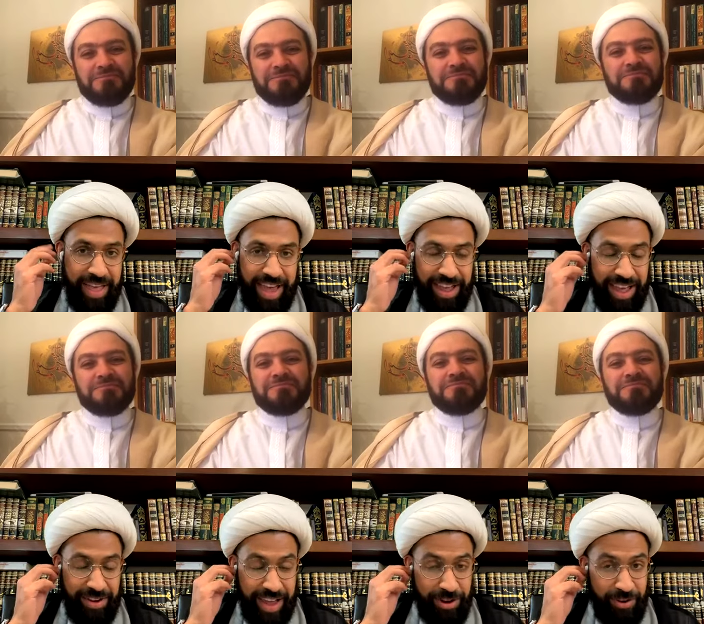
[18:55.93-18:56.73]
Speaker 1: I, I, I
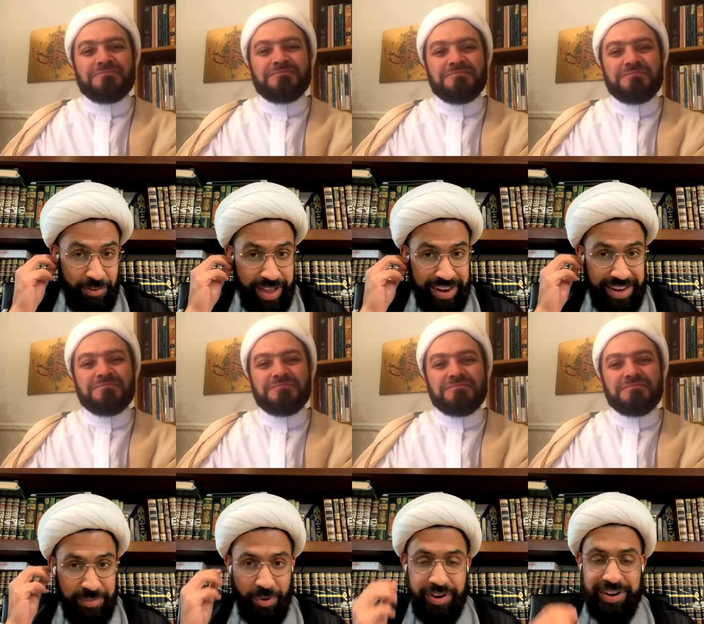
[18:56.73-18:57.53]
don't know if we had any
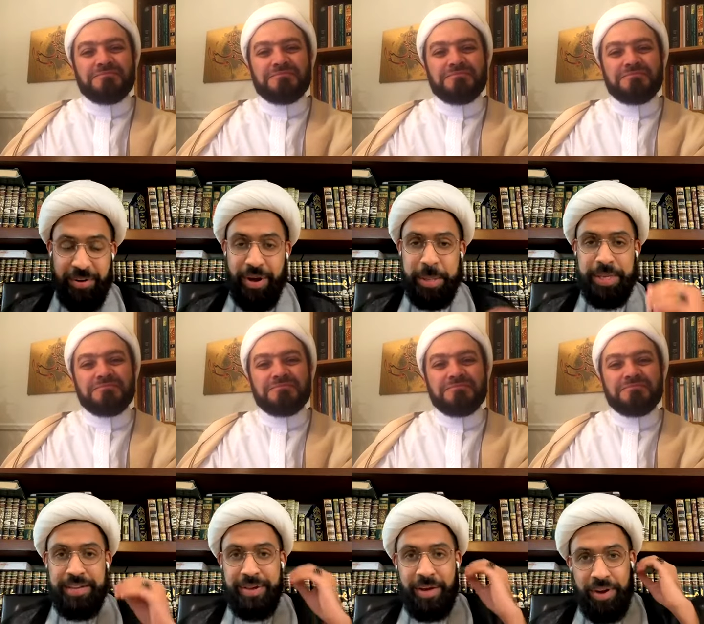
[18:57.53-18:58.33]
more questions, but I
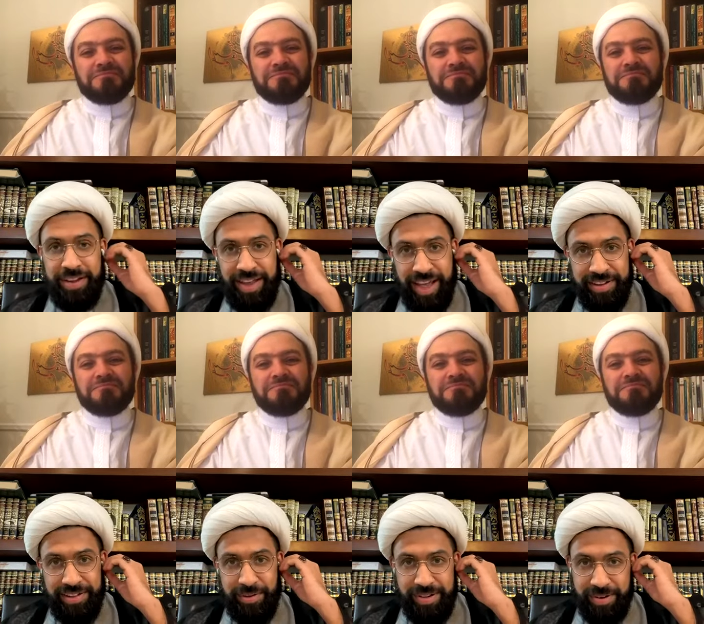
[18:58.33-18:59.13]
wanted to ask you,
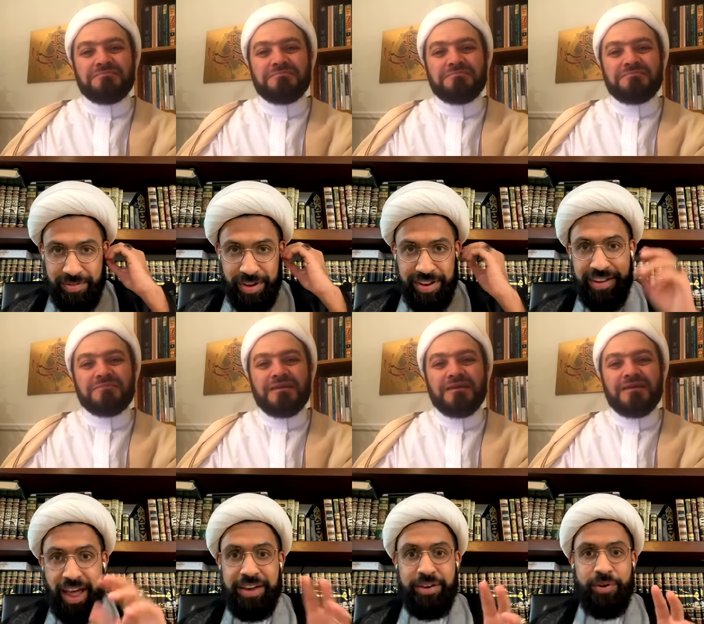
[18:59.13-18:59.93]
sort of on a side
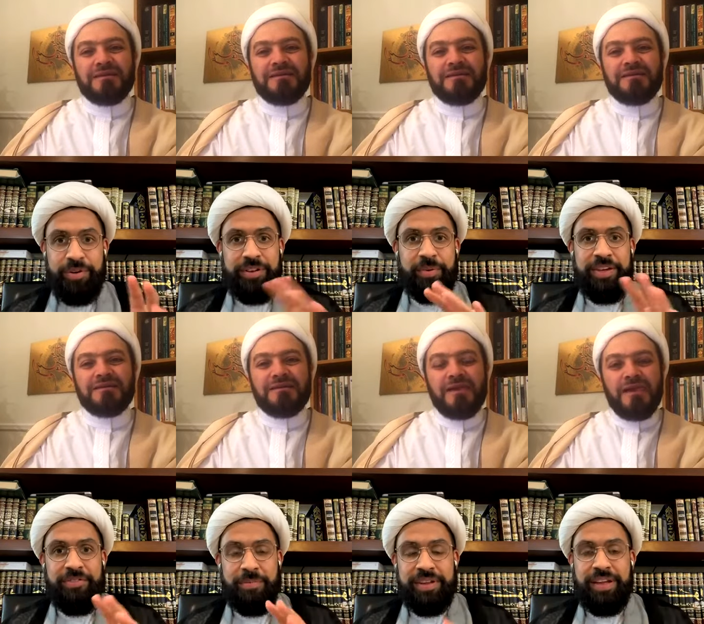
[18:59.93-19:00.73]
note, away from this